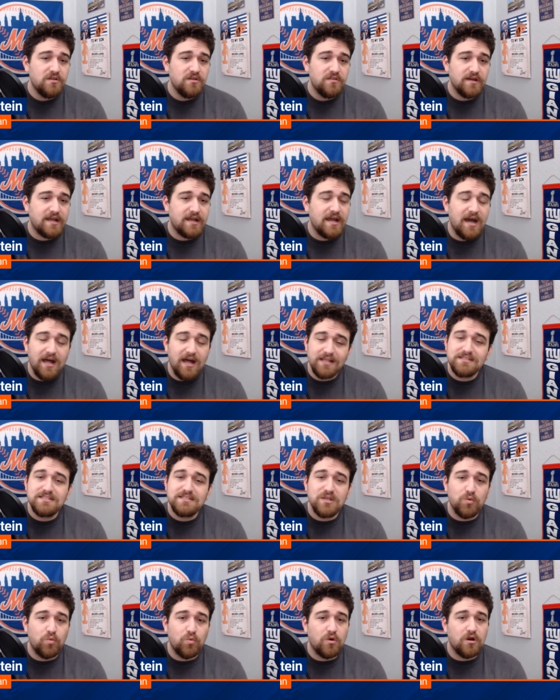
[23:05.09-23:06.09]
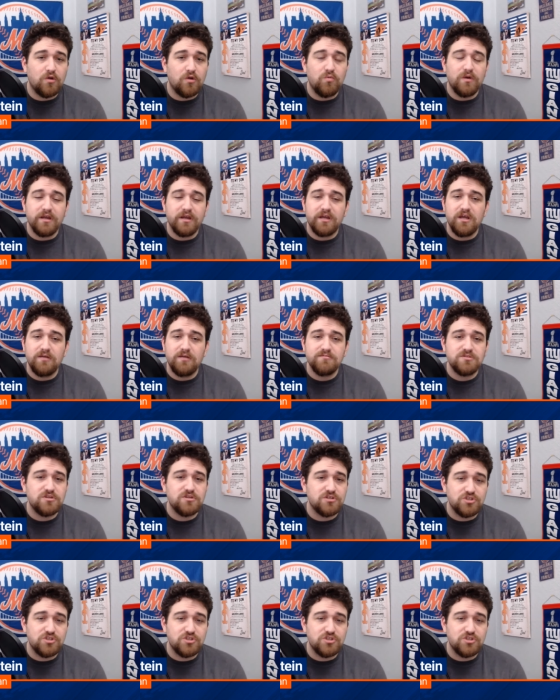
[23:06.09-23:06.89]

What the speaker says: the constant work when it comes to